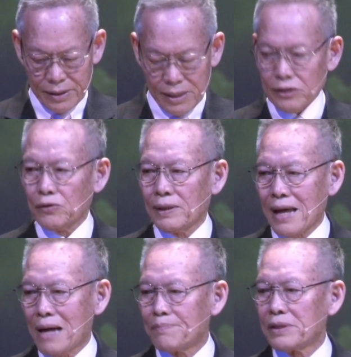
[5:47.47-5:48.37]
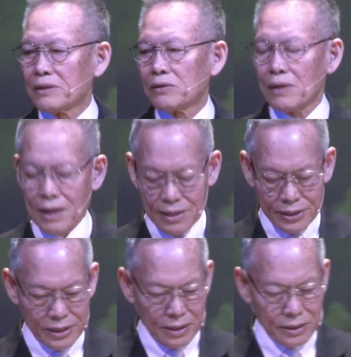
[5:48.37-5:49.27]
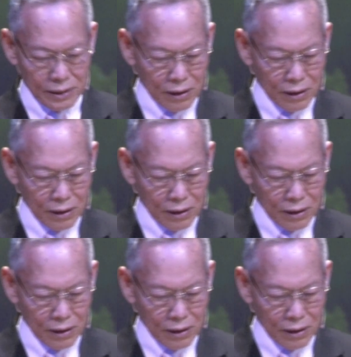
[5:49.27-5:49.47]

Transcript: as to what happened to us as a